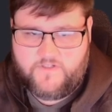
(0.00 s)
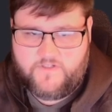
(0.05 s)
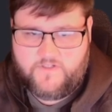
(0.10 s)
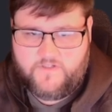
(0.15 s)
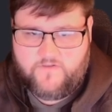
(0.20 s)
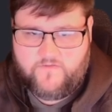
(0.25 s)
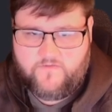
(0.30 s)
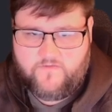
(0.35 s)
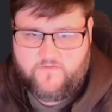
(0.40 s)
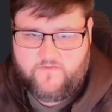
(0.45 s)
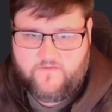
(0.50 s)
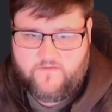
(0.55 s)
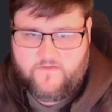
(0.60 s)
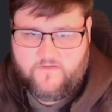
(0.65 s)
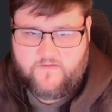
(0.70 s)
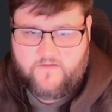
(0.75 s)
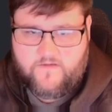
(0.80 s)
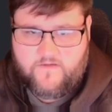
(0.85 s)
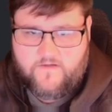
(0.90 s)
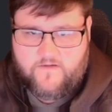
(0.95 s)
you
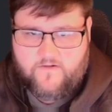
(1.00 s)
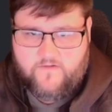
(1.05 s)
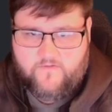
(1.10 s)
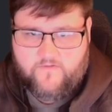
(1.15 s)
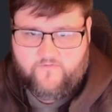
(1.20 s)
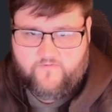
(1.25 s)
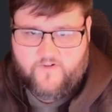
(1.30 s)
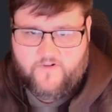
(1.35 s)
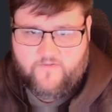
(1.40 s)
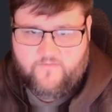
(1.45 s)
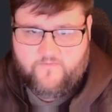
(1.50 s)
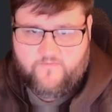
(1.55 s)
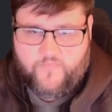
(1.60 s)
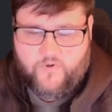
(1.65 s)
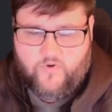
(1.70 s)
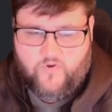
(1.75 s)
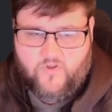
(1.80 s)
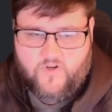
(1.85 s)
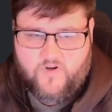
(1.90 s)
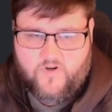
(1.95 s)
from
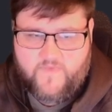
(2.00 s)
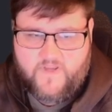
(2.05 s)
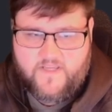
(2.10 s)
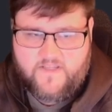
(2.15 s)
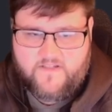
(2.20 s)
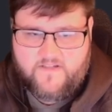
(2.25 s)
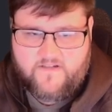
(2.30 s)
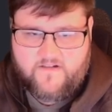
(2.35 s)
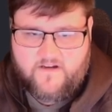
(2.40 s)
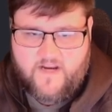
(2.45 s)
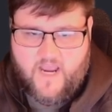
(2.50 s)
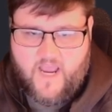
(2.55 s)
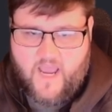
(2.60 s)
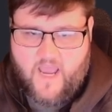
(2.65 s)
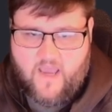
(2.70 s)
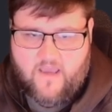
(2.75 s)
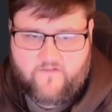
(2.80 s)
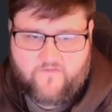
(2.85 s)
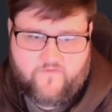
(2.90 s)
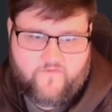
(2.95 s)
Polearm Master,
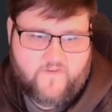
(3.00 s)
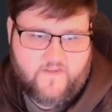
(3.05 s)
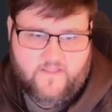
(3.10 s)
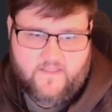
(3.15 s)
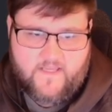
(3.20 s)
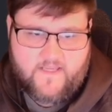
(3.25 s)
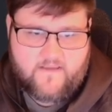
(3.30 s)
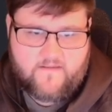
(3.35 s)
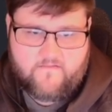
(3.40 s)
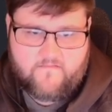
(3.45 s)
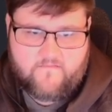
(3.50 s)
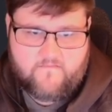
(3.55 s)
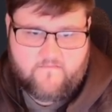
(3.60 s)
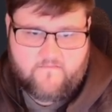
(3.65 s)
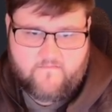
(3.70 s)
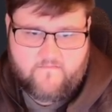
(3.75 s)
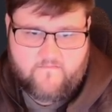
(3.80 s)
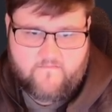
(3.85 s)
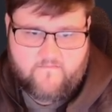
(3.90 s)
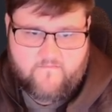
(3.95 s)
I feel like
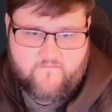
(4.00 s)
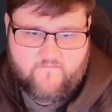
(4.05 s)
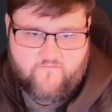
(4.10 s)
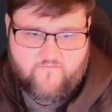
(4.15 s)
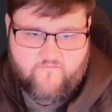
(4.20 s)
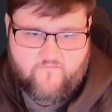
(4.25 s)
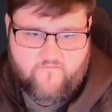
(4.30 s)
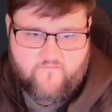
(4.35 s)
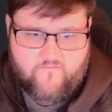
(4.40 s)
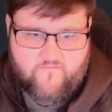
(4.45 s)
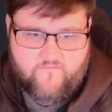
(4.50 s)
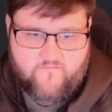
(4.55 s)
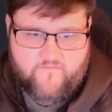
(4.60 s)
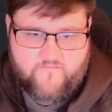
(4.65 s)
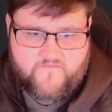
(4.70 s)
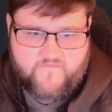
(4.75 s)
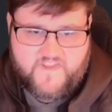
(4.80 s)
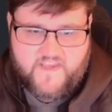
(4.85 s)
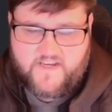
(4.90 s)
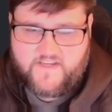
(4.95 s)

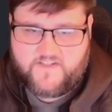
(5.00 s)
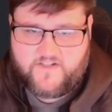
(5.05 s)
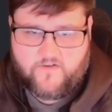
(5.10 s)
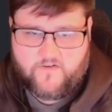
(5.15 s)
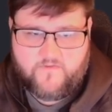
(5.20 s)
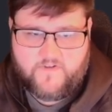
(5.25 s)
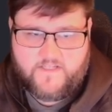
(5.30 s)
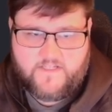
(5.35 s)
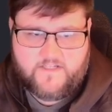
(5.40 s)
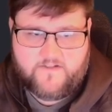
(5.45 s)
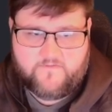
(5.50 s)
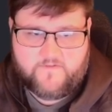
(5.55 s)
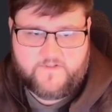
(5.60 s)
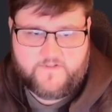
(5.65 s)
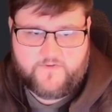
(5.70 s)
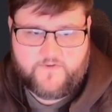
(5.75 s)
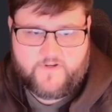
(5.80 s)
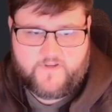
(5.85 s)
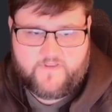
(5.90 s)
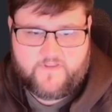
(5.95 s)
they don't need to
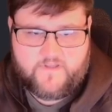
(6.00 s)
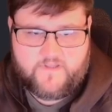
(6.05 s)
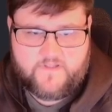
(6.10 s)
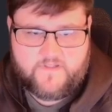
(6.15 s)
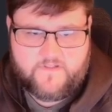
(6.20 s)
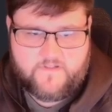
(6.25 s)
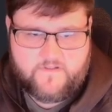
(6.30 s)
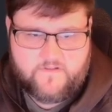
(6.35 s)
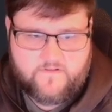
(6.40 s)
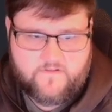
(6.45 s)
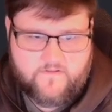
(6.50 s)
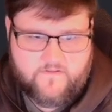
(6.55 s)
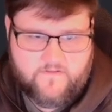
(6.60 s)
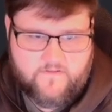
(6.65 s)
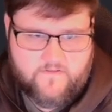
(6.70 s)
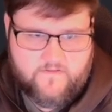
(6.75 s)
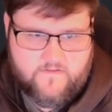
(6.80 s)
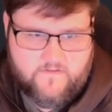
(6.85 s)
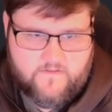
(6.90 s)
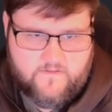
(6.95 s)
restrict this.
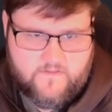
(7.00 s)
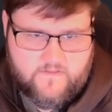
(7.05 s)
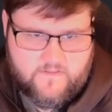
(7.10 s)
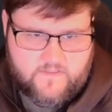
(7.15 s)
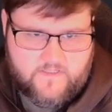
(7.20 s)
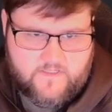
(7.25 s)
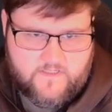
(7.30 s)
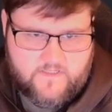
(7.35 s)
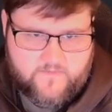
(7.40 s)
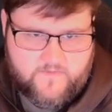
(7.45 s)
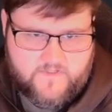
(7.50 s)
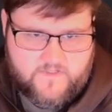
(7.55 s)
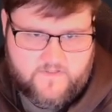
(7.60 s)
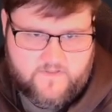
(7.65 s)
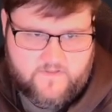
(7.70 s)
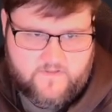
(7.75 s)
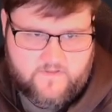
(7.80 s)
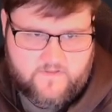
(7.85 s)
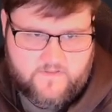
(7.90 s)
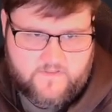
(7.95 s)
It's the attack,
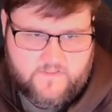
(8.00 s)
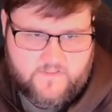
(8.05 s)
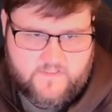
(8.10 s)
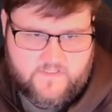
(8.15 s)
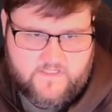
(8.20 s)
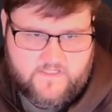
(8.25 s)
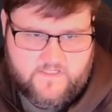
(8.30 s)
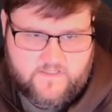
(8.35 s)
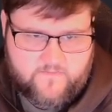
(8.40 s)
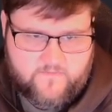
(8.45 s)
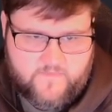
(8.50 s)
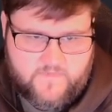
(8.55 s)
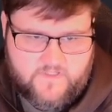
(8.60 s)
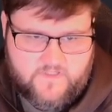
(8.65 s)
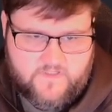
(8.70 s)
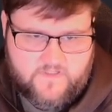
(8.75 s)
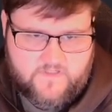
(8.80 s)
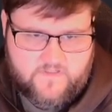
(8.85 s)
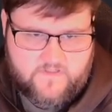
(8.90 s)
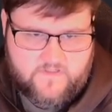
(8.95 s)
potentially causing the attack to
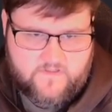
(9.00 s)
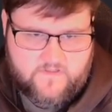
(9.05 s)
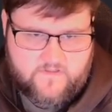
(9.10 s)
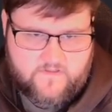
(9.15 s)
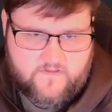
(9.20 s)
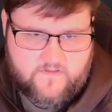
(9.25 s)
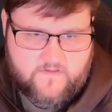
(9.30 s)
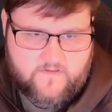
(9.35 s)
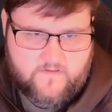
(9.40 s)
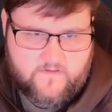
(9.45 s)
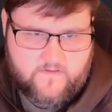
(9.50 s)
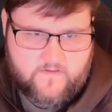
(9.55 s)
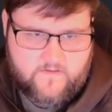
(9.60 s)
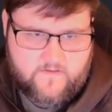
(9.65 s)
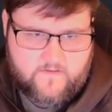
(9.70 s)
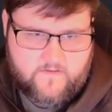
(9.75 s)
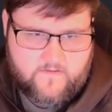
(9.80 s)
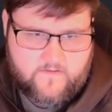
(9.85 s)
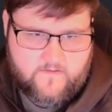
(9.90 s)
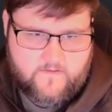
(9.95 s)
miss.
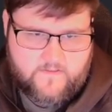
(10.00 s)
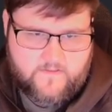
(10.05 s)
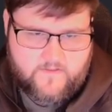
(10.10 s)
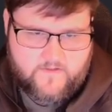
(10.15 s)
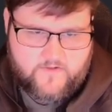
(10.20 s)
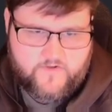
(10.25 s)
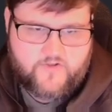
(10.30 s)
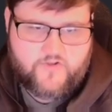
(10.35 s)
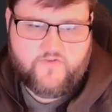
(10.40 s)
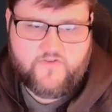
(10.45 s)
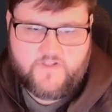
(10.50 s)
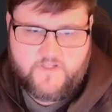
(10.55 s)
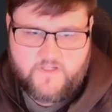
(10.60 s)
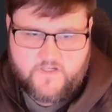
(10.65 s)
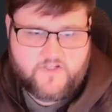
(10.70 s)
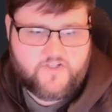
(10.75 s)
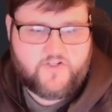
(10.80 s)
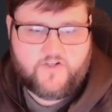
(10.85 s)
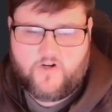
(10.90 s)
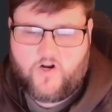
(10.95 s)

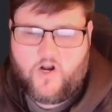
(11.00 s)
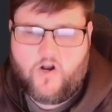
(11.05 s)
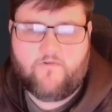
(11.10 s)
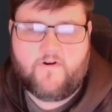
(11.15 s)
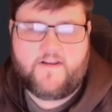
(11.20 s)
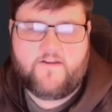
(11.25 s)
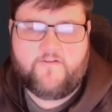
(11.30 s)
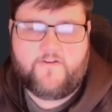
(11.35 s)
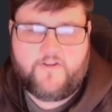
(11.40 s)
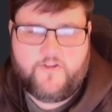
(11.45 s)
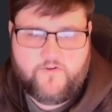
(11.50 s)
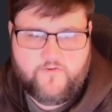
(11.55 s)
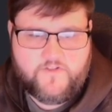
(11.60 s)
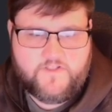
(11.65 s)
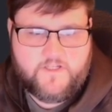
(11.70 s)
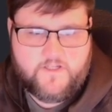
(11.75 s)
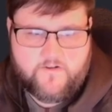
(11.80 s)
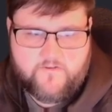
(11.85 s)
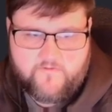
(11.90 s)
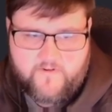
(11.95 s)
Because you're already
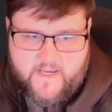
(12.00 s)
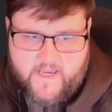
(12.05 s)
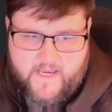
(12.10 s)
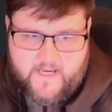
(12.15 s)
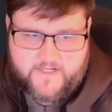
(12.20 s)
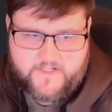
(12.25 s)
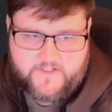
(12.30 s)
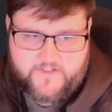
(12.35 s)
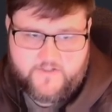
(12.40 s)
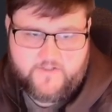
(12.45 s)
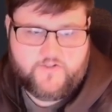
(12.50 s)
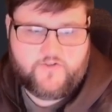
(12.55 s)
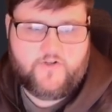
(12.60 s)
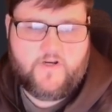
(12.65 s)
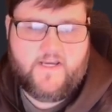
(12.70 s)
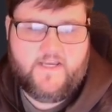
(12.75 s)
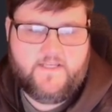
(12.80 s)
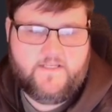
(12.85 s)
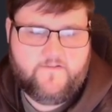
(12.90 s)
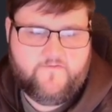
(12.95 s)
using your reaction to
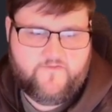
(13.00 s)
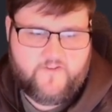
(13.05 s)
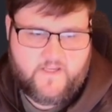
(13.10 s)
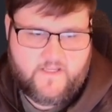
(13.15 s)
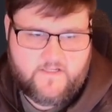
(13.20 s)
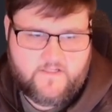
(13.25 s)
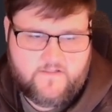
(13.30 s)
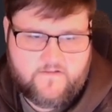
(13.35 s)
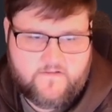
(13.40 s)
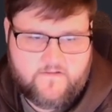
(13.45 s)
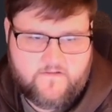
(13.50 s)
try and defend.